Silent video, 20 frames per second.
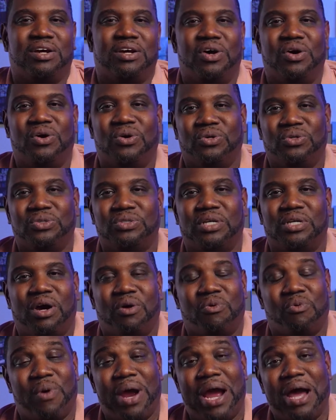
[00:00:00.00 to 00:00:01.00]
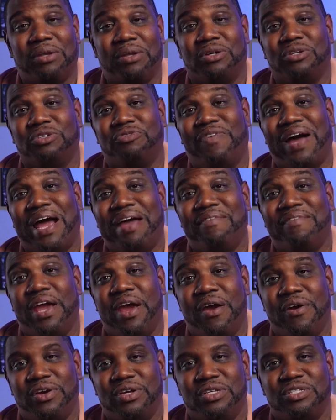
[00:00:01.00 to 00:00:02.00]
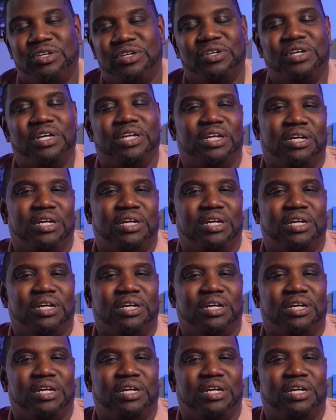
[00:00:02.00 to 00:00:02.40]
goals around those 5 areas so you can